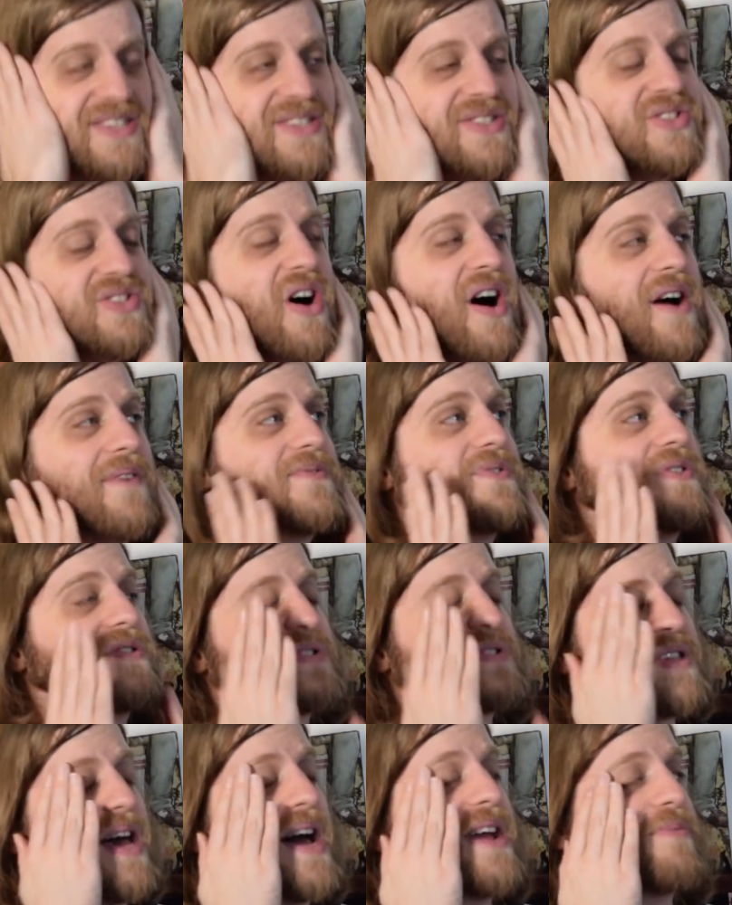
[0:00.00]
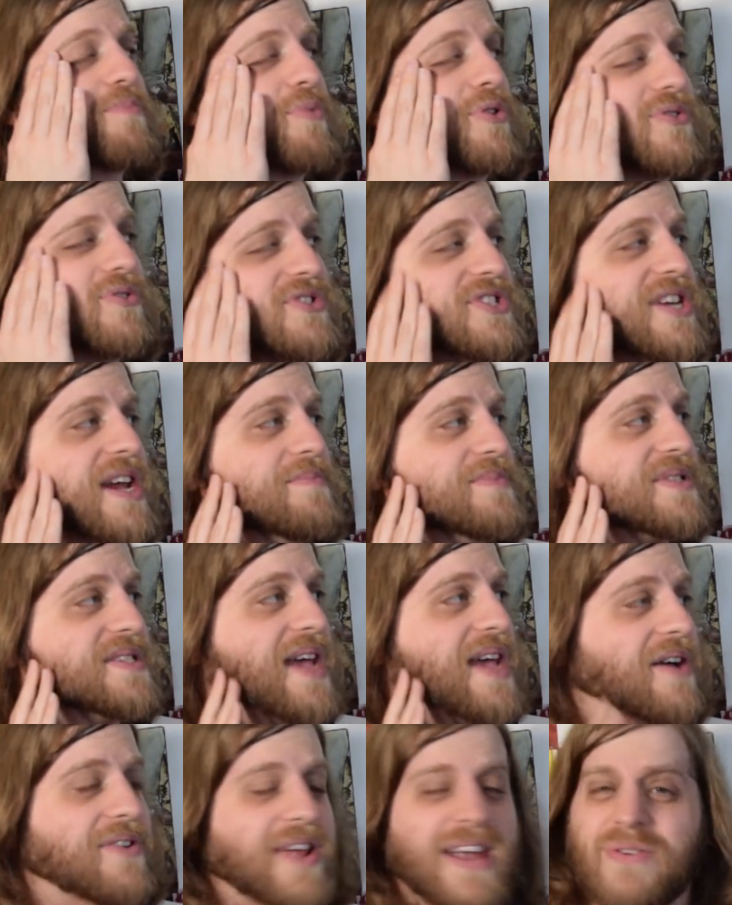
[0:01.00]
softer side of Pearl Jam
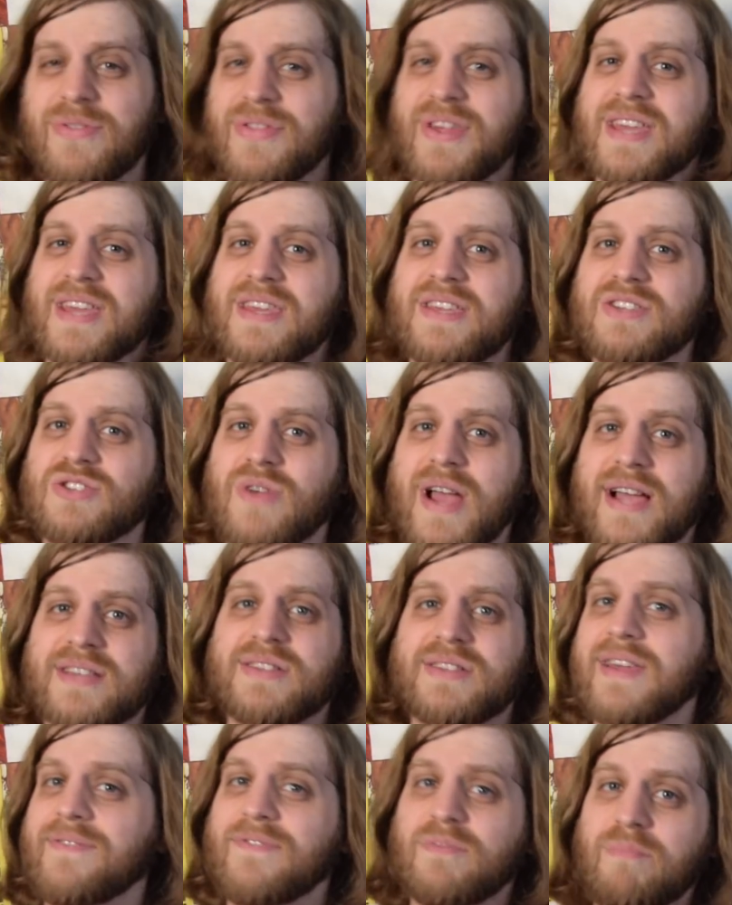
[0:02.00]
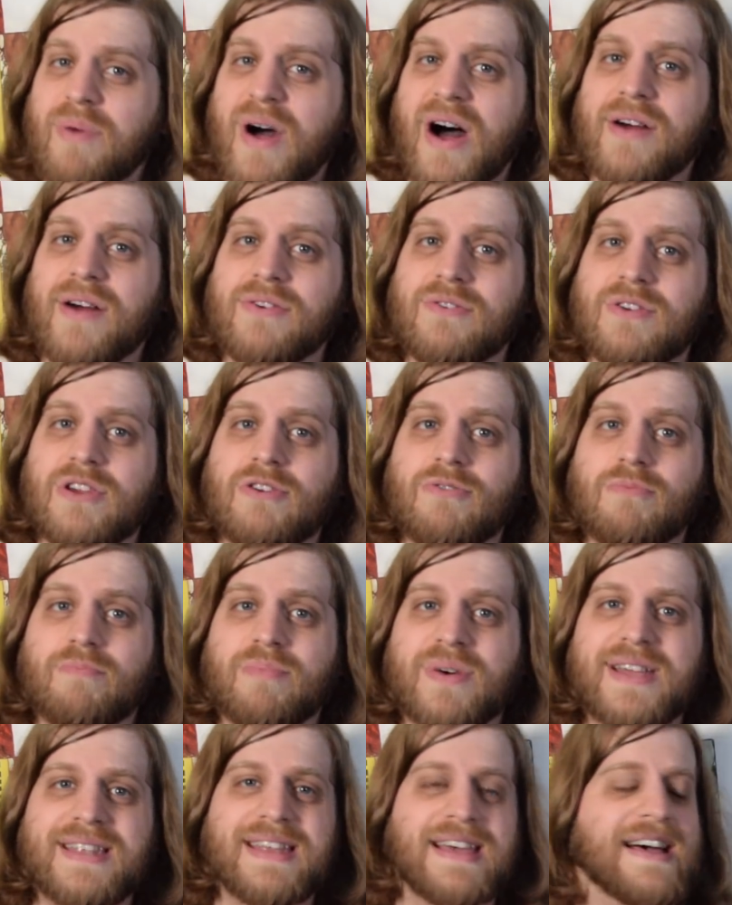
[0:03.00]
sound, I don't think these tracks will even bother you,
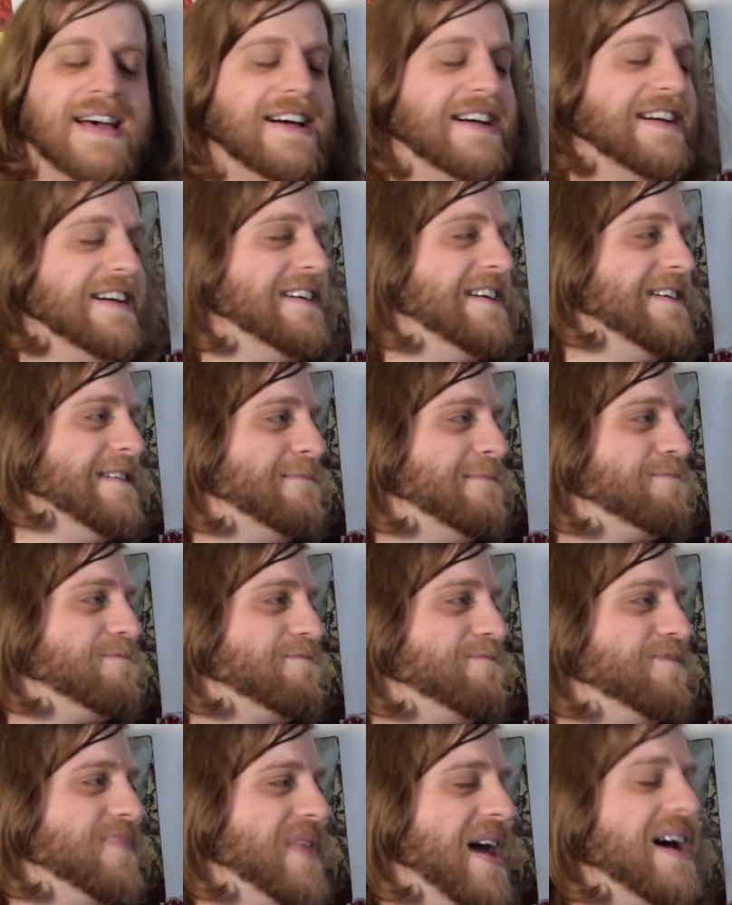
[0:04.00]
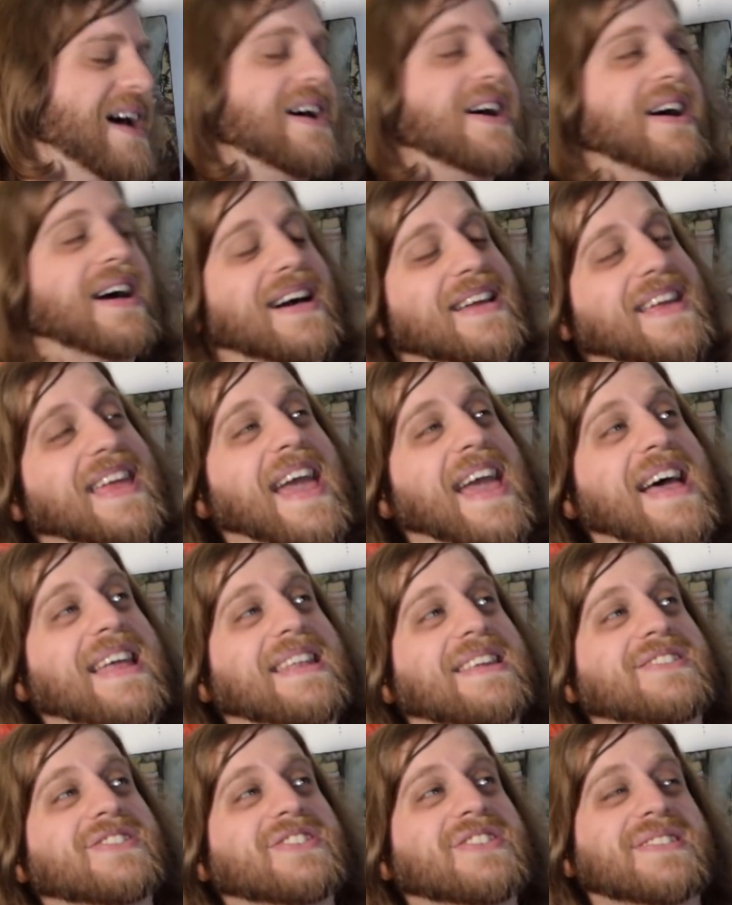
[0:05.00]
but again,
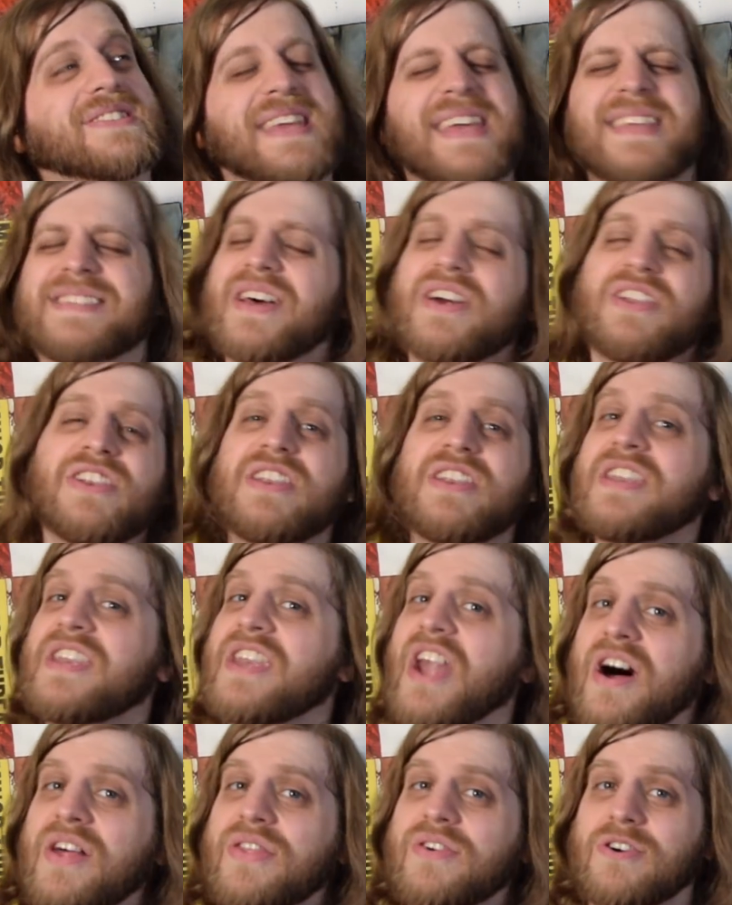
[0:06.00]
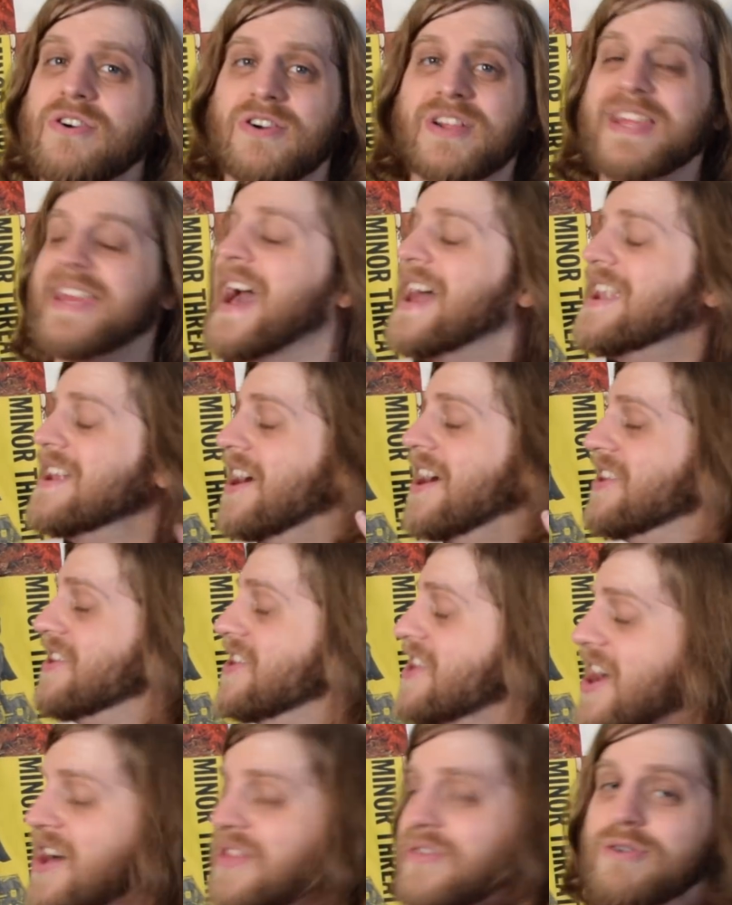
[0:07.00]
it's just, it's another, yet
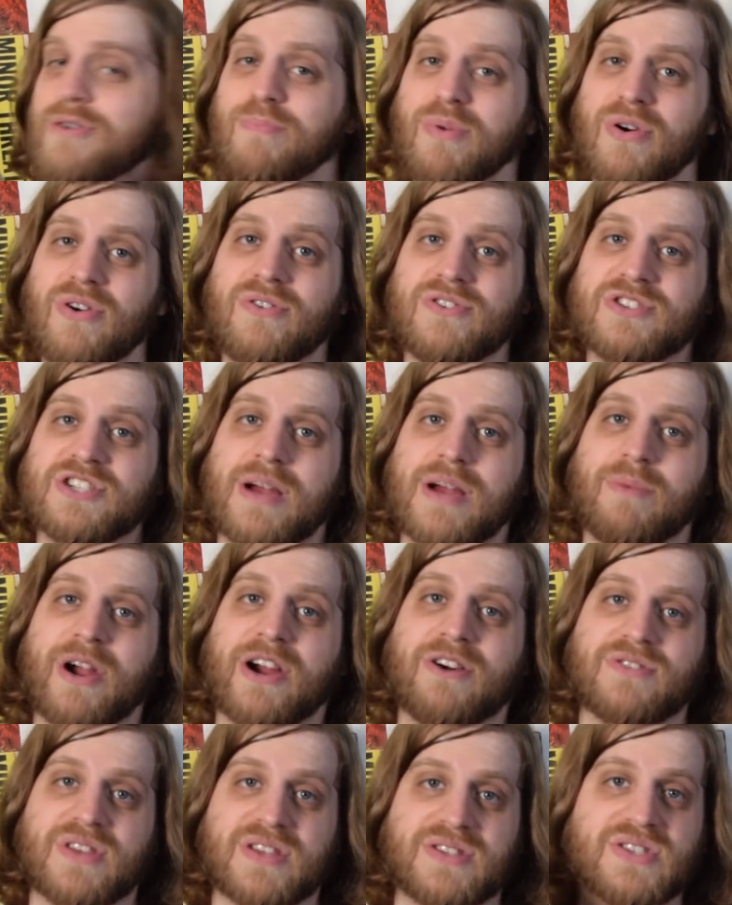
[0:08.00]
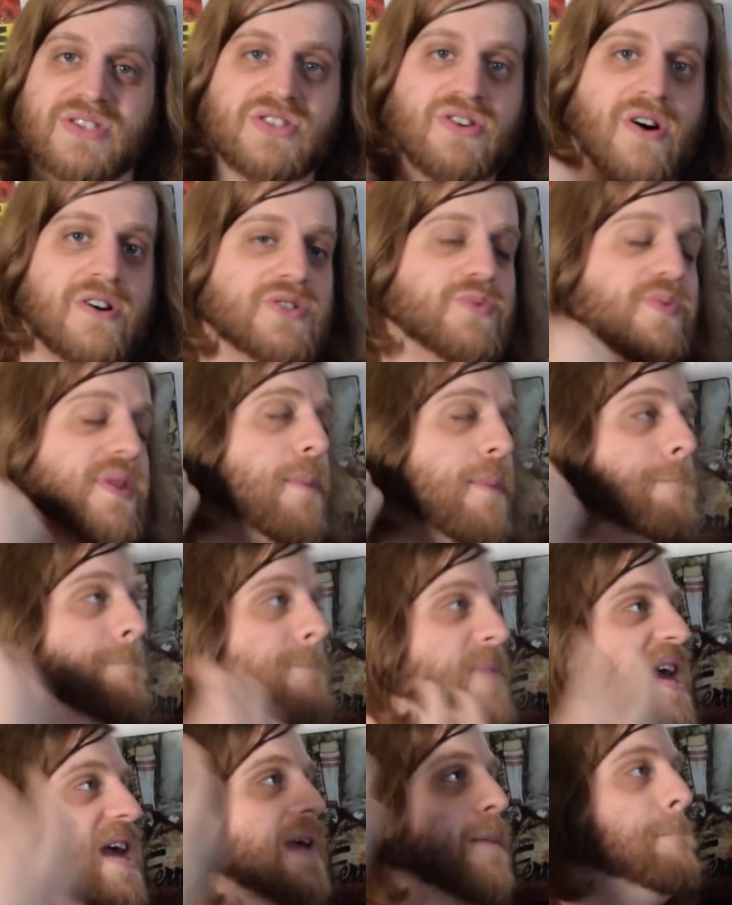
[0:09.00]
another Pearl Jam record that starts with a
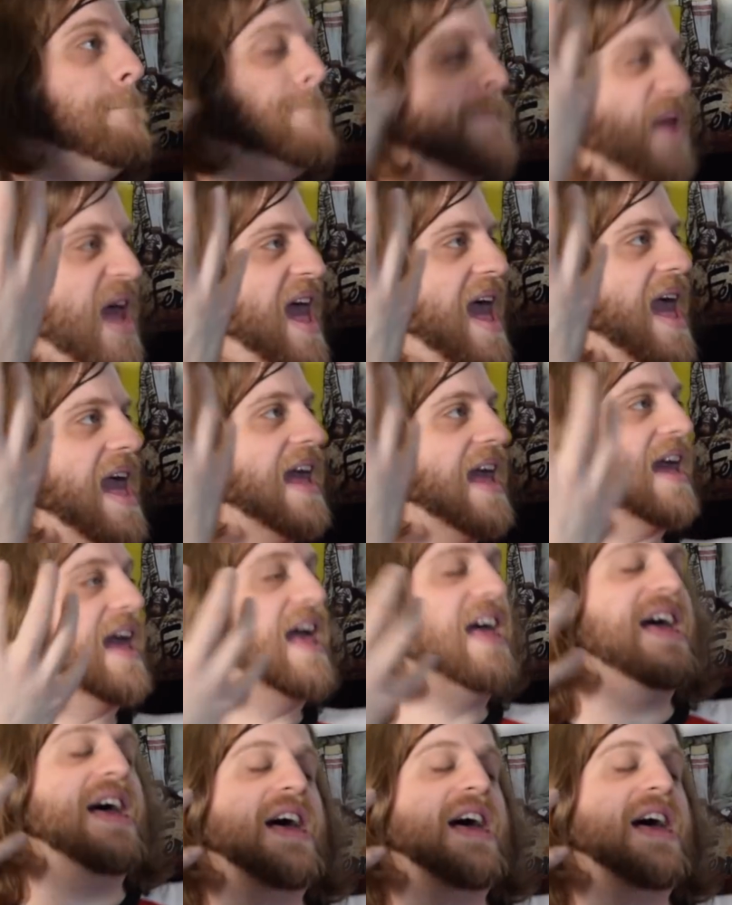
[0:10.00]
big bang,